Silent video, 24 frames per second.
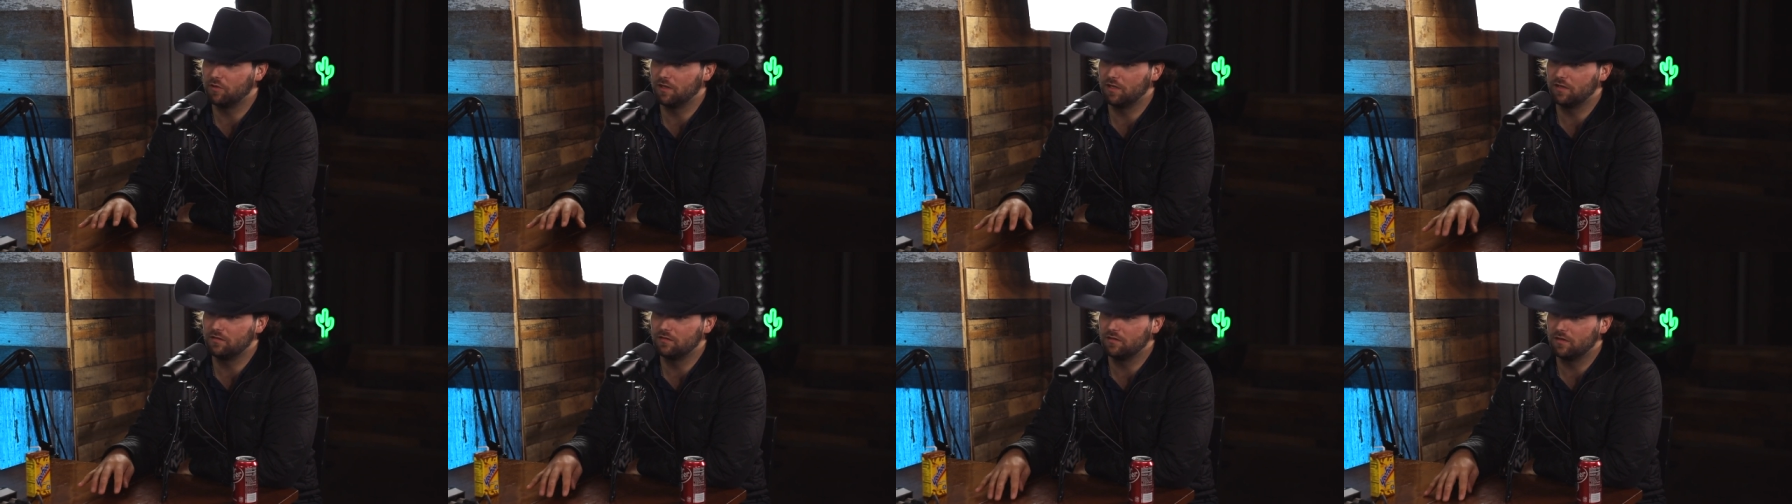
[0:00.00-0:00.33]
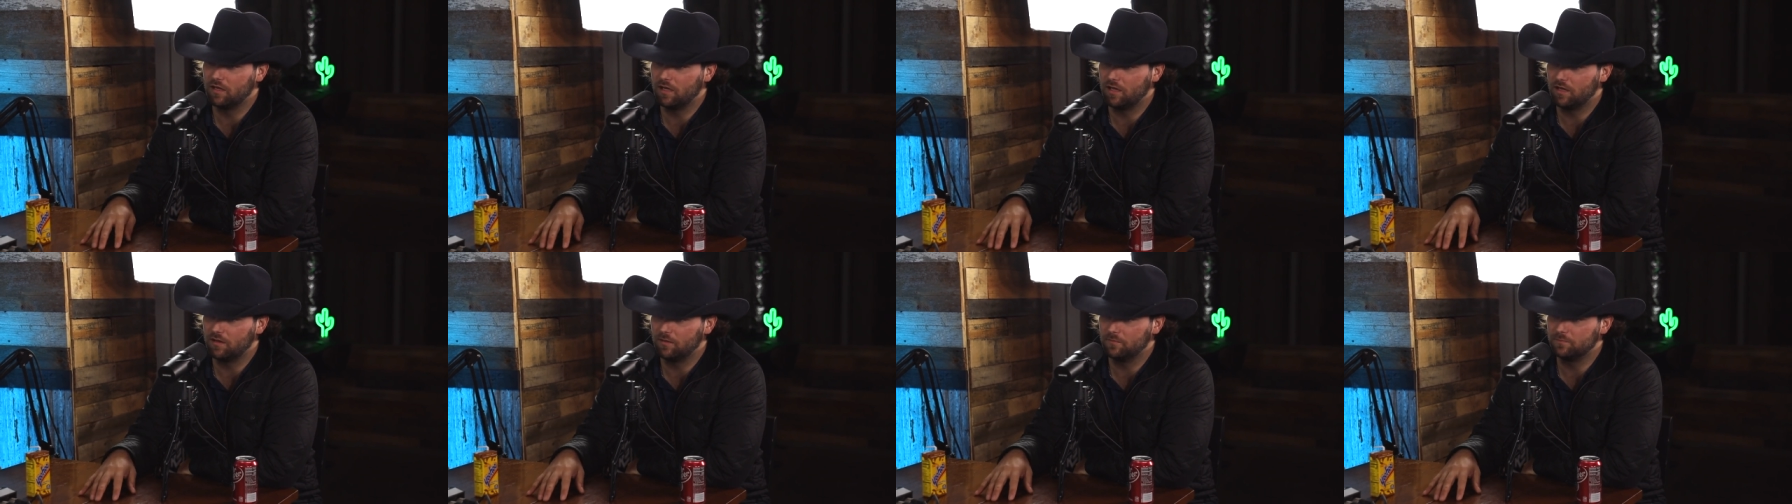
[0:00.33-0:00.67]
and
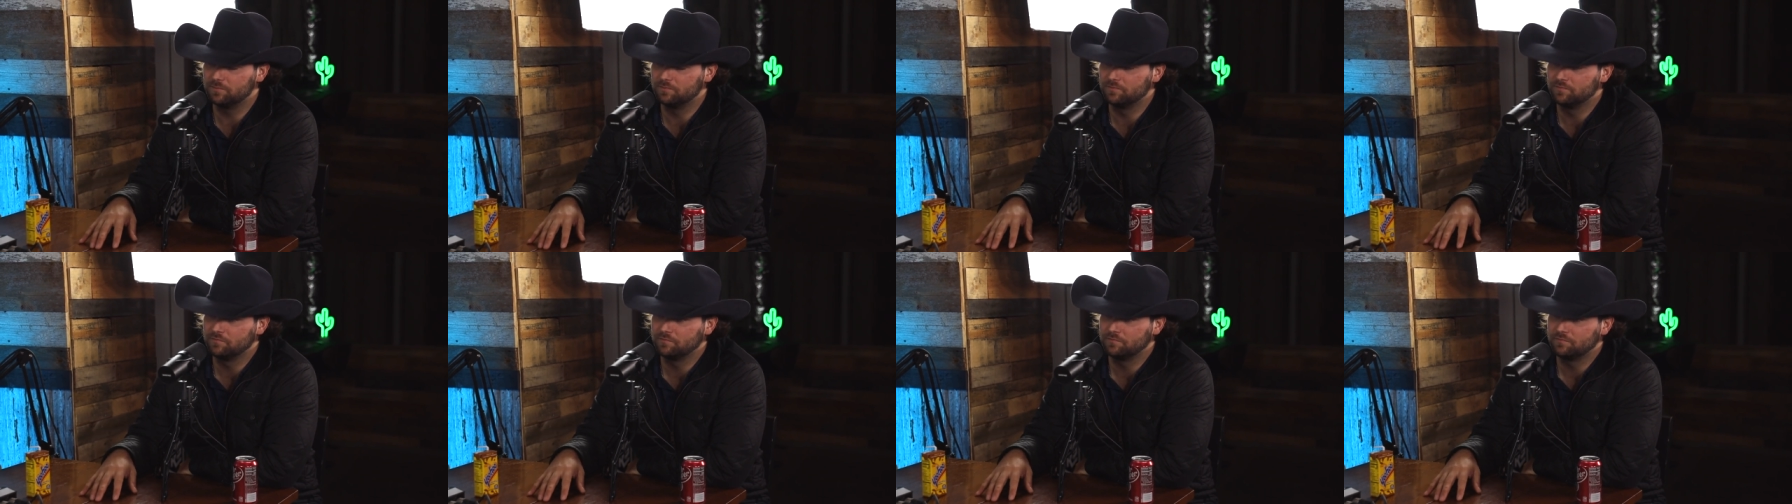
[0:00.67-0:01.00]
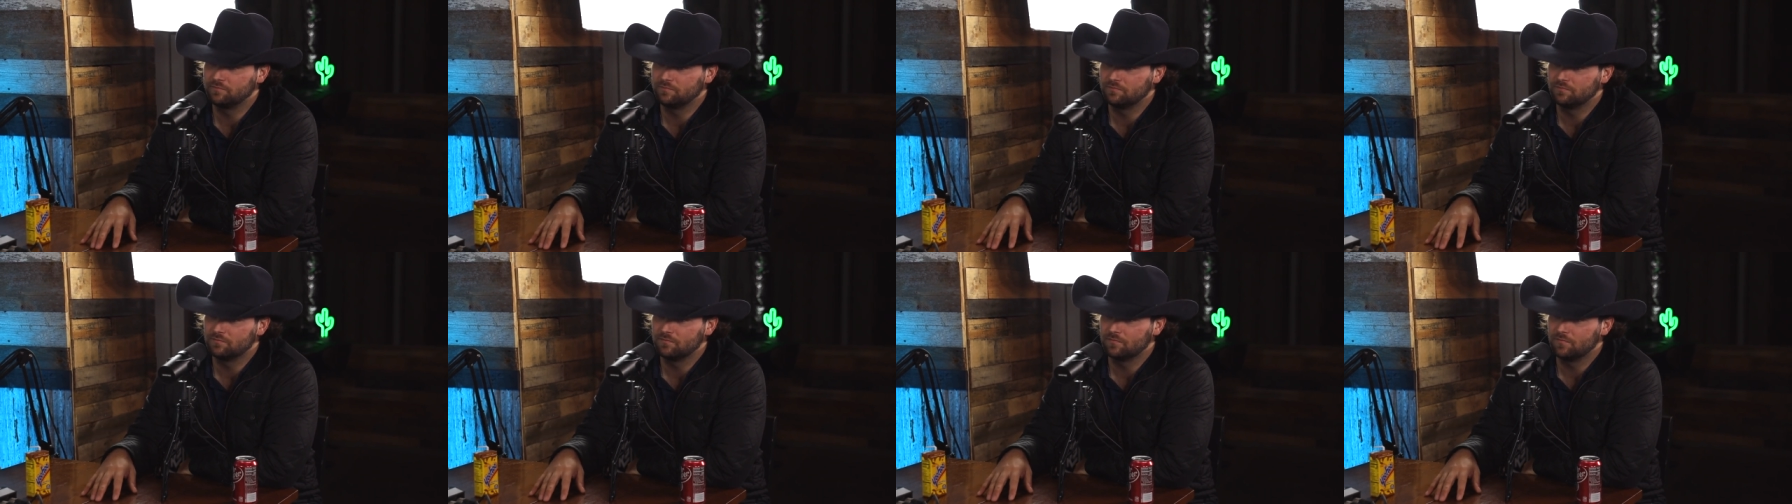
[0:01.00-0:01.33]
um,
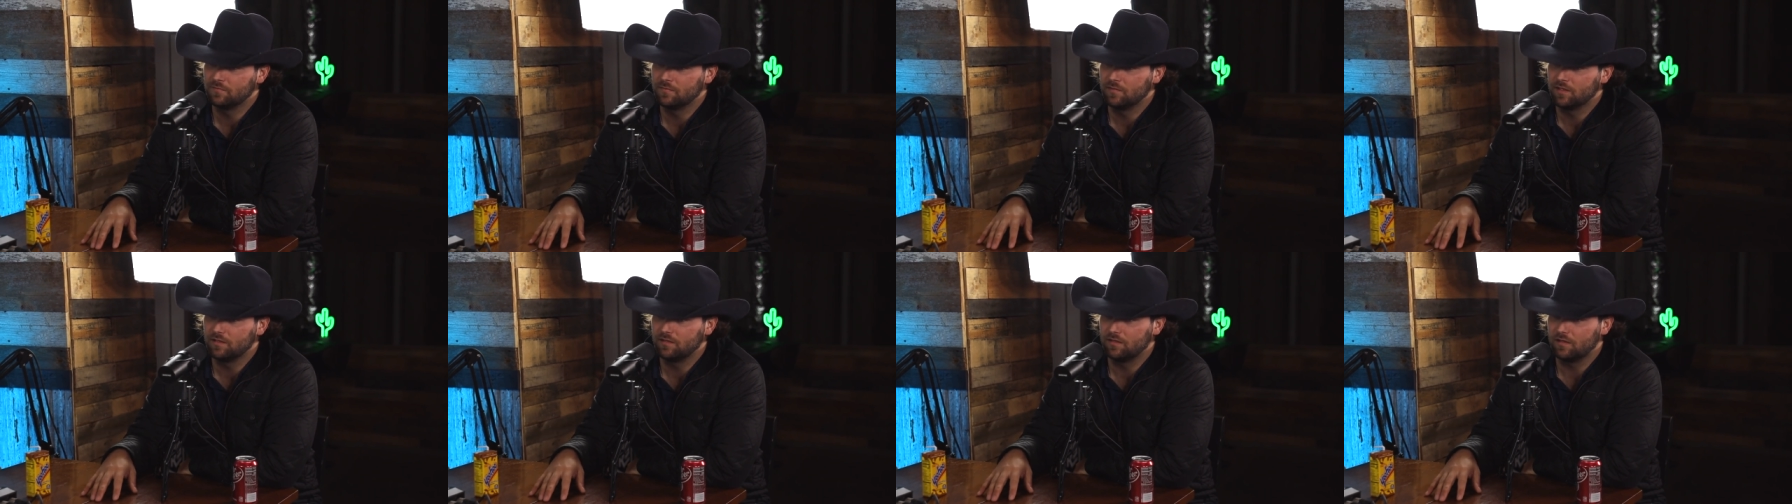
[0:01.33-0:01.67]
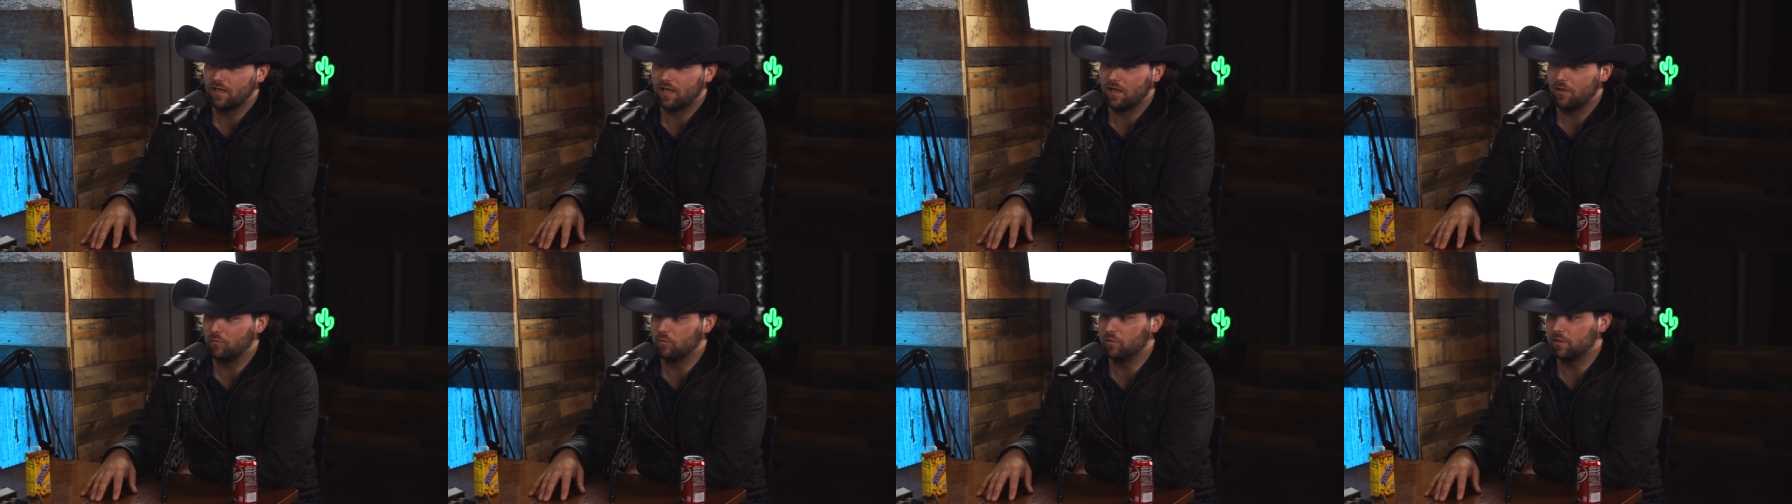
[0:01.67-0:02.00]

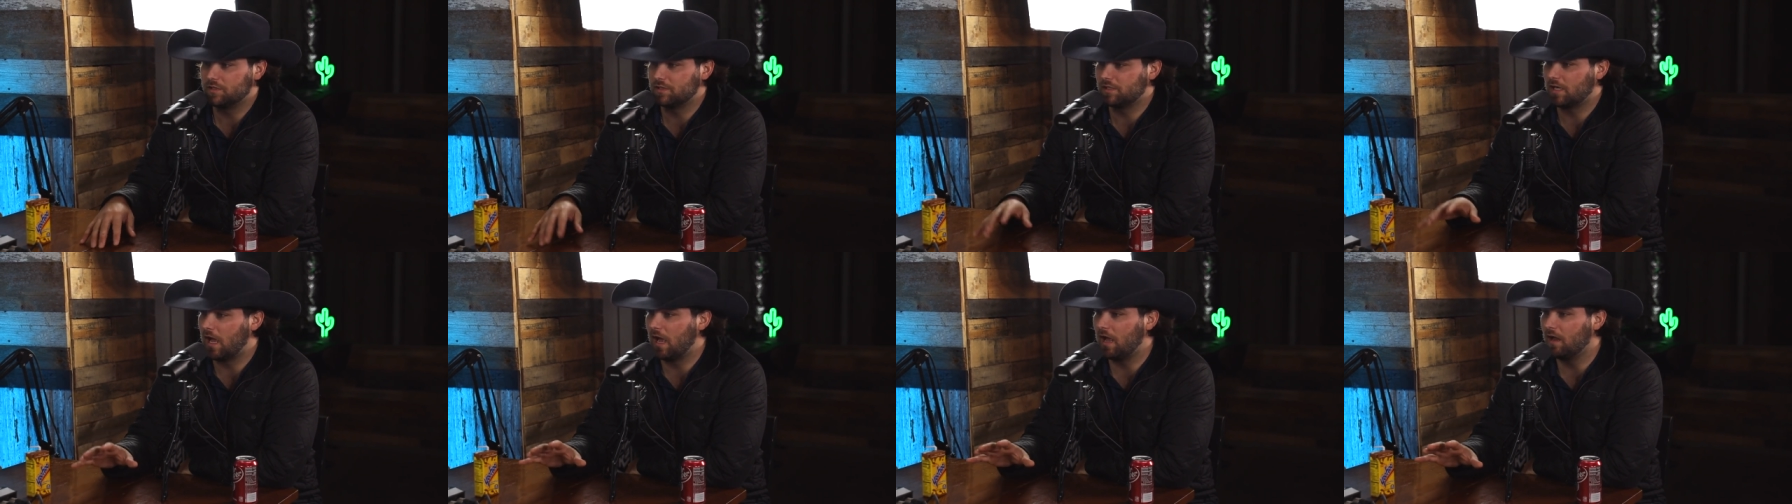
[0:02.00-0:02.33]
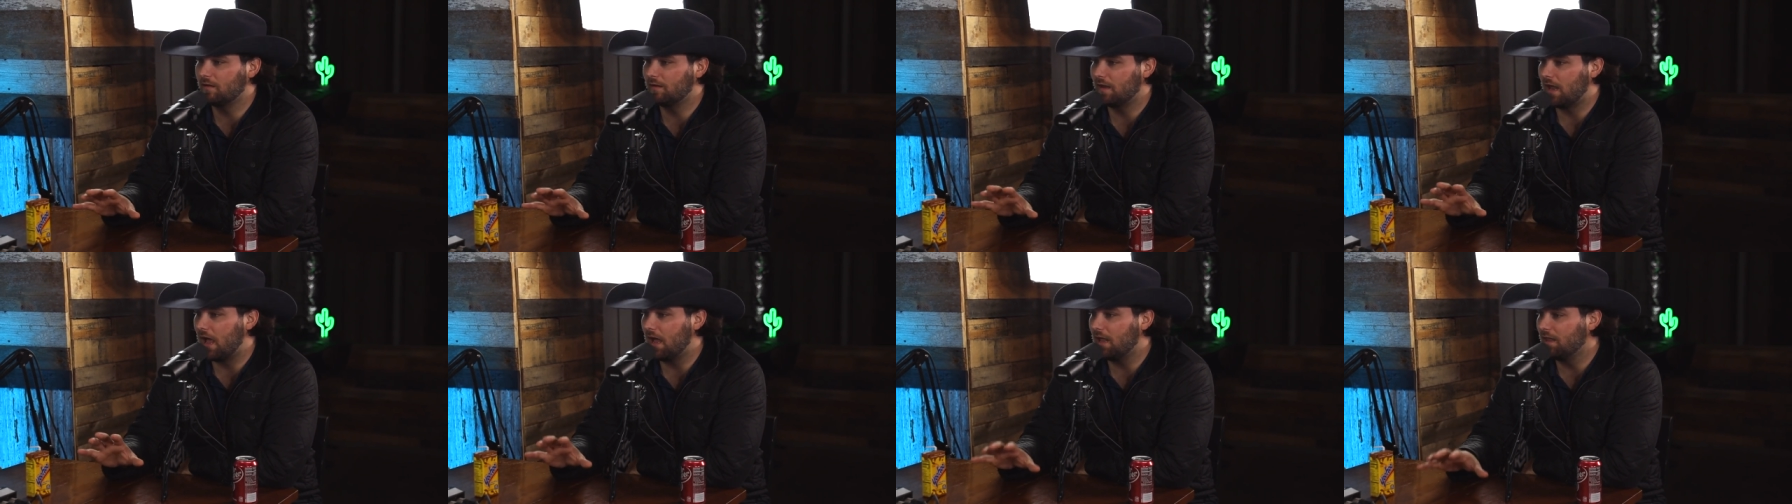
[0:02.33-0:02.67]
I, which
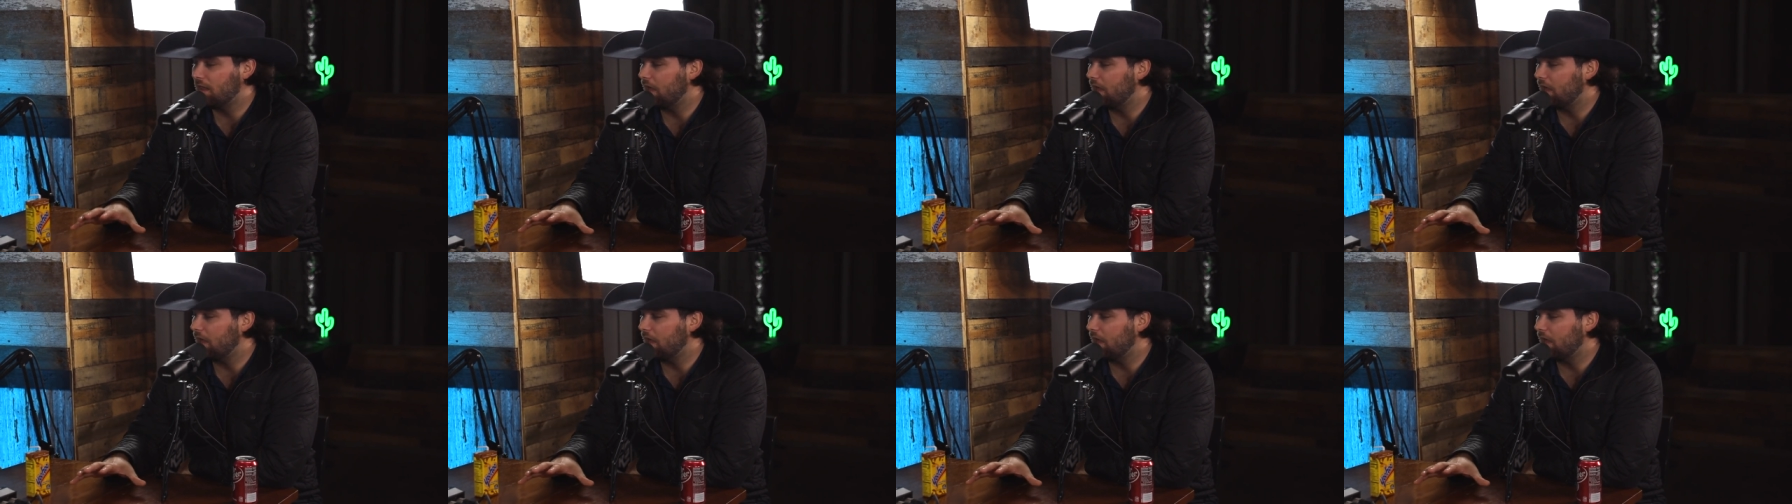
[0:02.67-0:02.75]
I, I